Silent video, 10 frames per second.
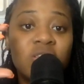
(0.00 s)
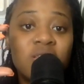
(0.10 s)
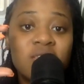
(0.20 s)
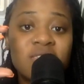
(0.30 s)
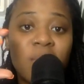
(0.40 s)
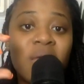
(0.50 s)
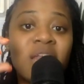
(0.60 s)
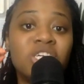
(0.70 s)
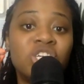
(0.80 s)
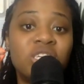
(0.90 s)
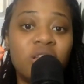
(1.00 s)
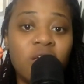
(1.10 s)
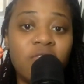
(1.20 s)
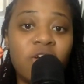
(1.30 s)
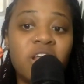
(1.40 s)
the assignment and she
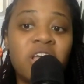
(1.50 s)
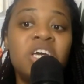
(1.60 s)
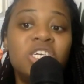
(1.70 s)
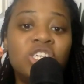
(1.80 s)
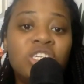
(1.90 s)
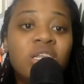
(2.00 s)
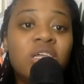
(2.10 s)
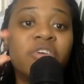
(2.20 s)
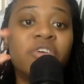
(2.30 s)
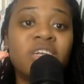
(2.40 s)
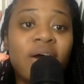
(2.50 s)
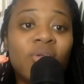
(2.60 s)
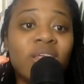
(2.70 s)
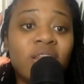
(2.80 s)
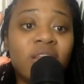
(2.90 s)
delivered. She delivered not
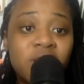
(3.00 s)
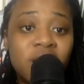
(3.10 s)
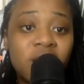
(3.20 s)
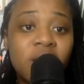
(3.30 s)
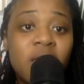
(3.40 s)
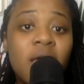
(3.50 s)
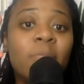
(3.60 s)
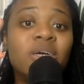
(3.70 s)
only lyrically,